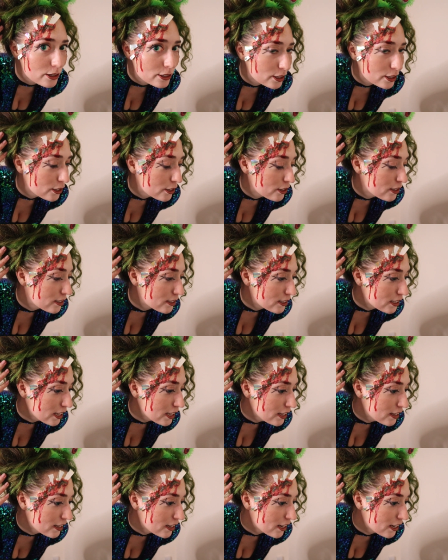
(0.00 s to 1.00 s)
So you can
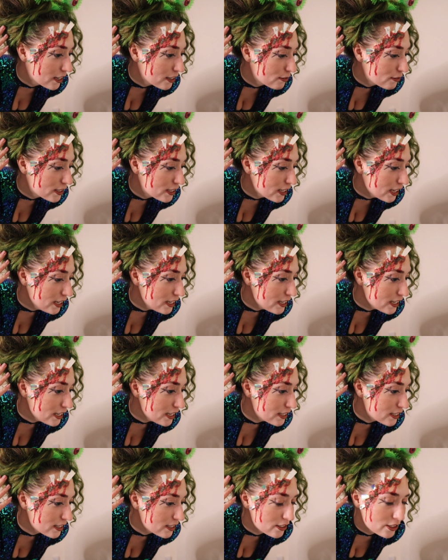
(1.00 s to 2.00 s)
see the kind of
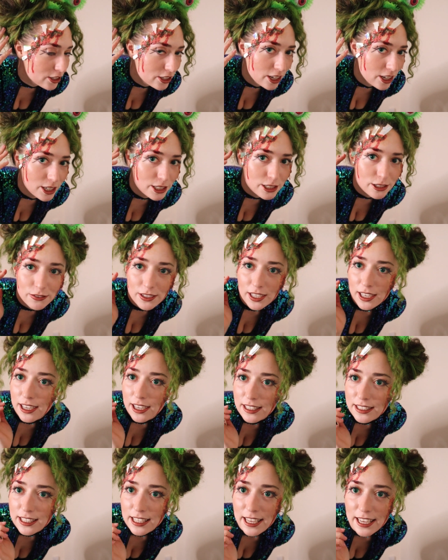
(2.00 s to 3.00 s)
CDs as shards of
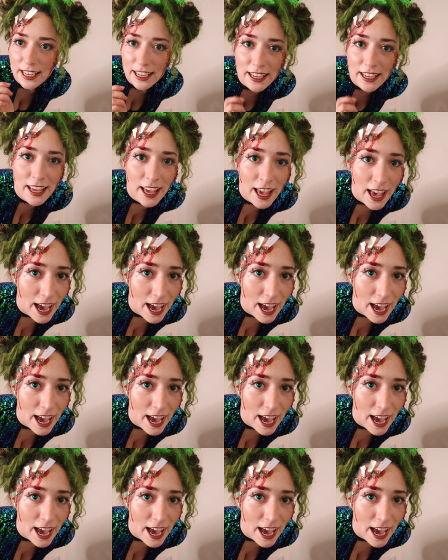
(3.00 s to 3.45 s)
glass here,